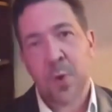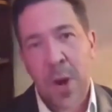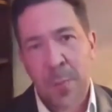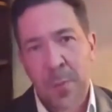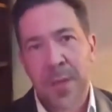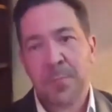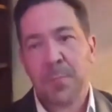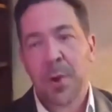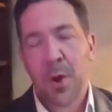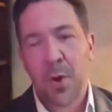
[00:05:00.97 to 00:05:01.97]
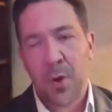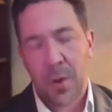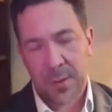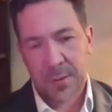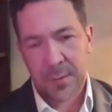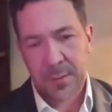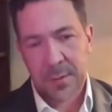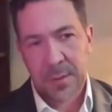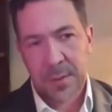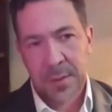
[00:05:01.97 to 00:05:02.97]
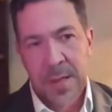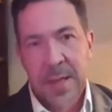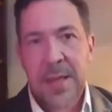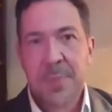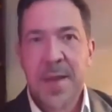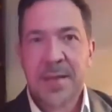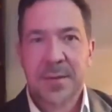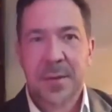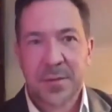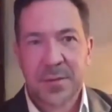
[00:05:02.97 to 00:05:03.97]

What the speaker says: properly belonged? It makes no